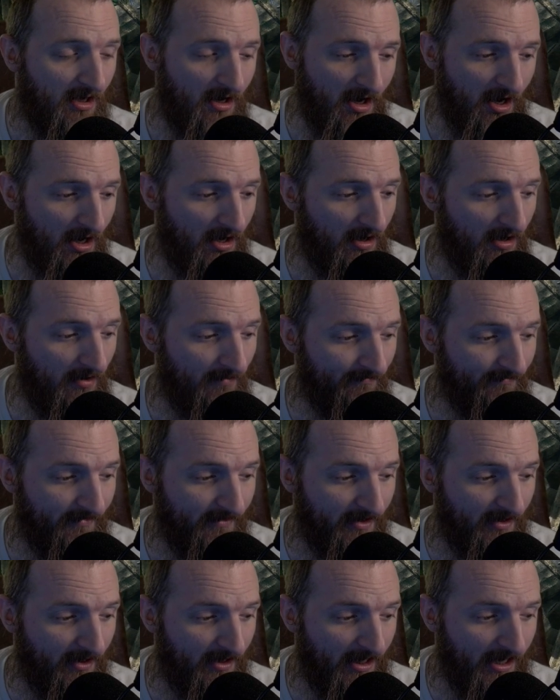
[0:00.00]
Um,
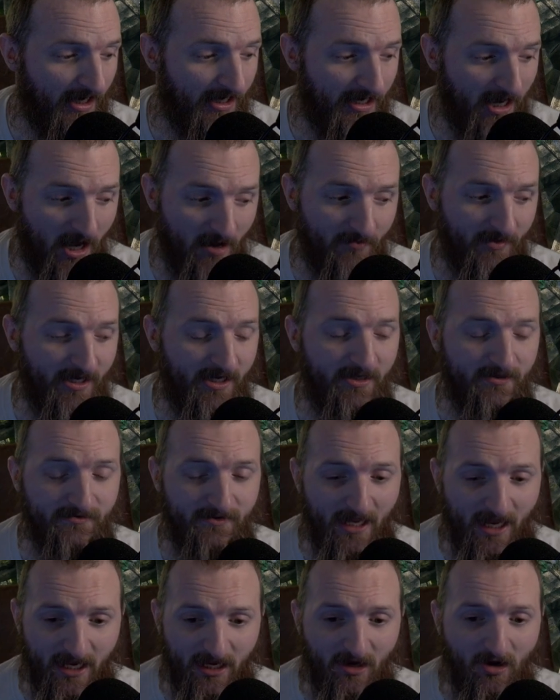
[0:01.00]
and I mean,
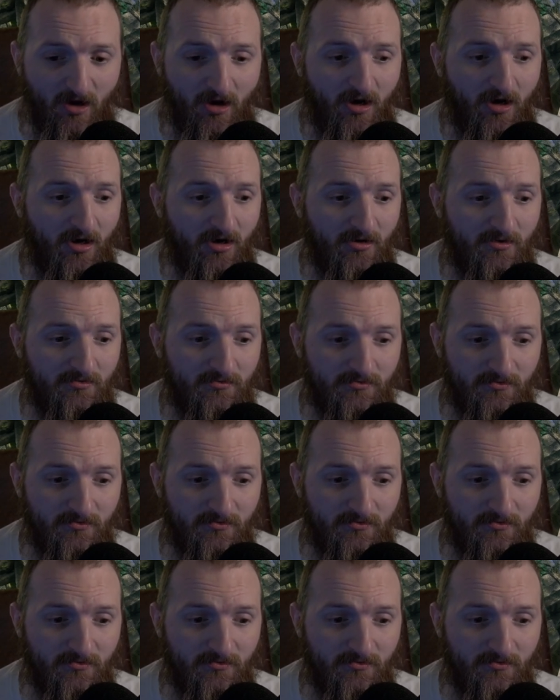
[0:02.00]
they're